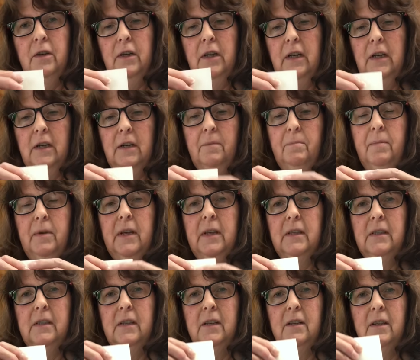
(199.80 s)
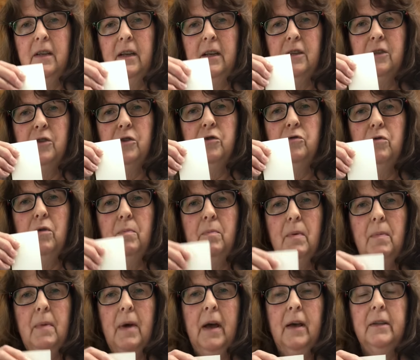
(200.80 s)
need a piece, like a strip
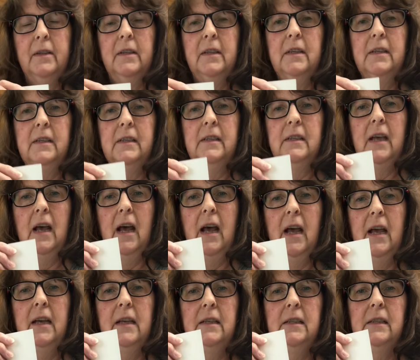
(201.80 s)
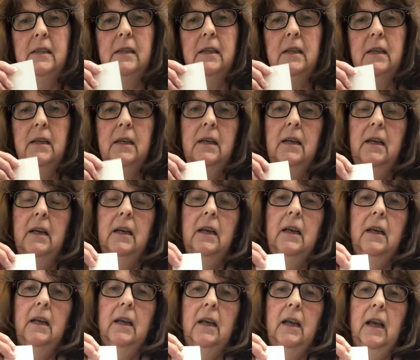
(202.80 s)
about this size,
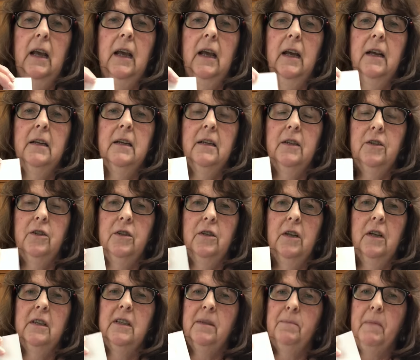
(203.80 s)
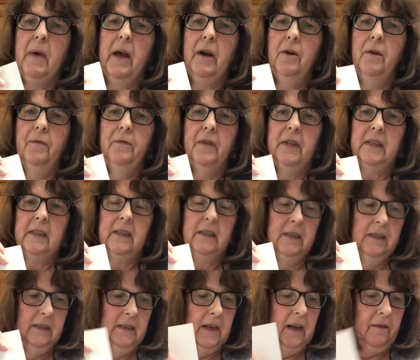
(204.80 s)
and it's better if it's
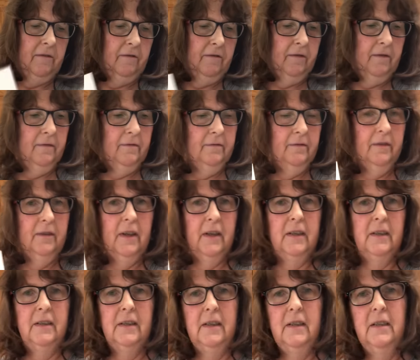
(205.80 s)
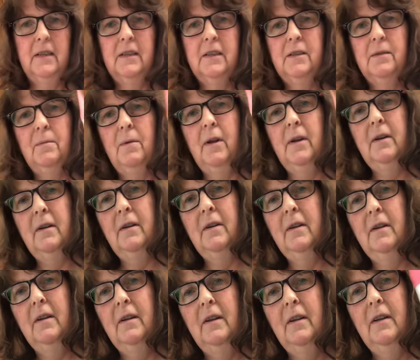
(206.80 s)
stiff. Like, see this one?
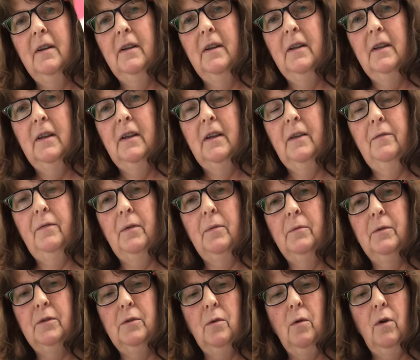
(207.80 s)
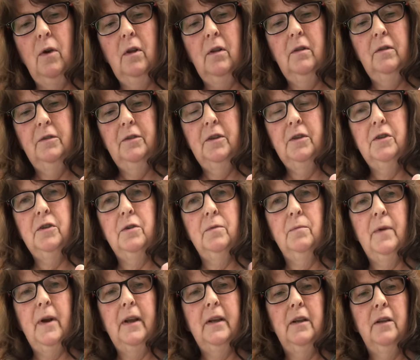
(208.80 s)
If it was all just a
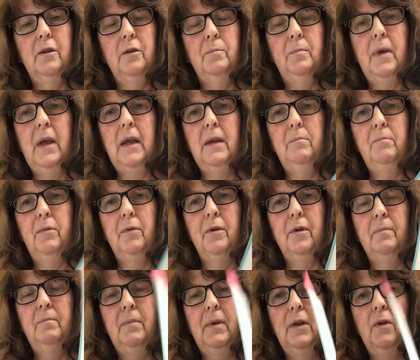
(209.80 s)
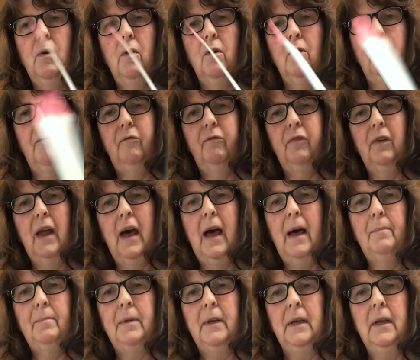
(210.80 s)
regular paper, it'd be all
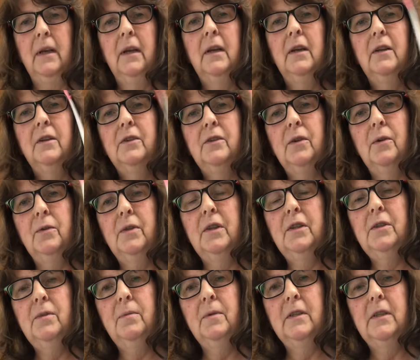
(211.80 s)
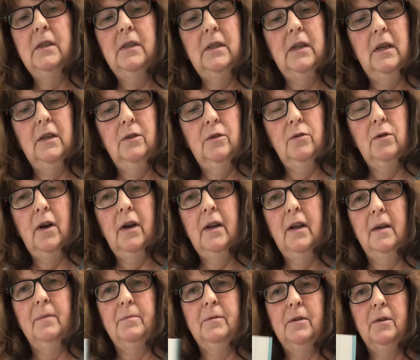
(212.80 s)
floppy. So this one stands right
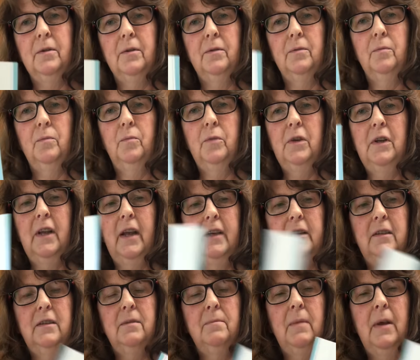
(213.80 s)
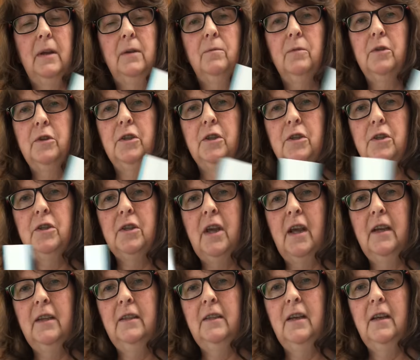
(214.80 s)
up. So we'd like to make one just
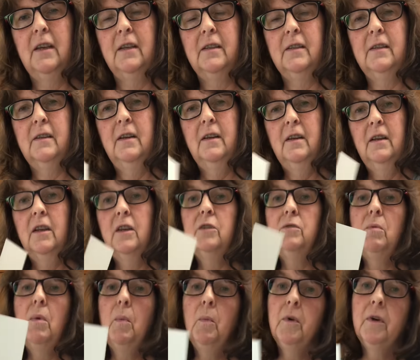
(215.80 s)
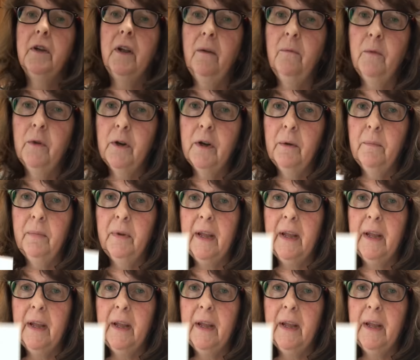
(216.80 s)
like this, because when we're done, we're going to